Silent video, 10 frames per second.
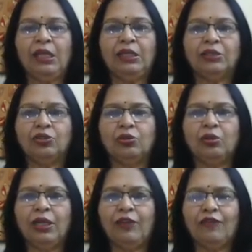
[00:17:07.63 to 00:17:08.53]
So
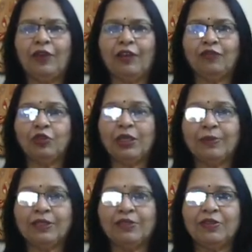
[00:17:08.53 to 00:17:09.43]
if left to
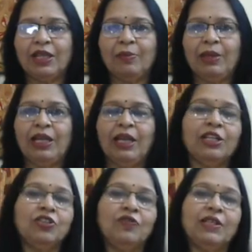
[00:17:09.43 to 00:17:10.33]
themselves, there are many
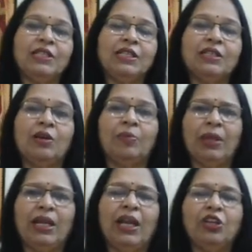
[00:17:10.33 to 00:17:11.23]
kinds of disease,
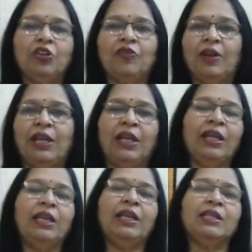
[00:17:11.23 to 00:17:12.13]
many kind of
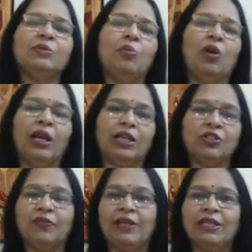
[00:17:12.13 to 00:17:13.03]
illness, small kinds
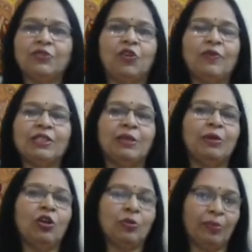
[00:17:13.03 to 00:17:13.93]
of illness for which they may
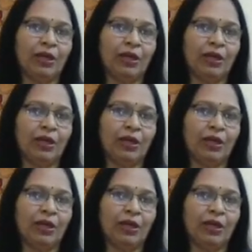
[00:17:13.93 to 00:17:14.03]
not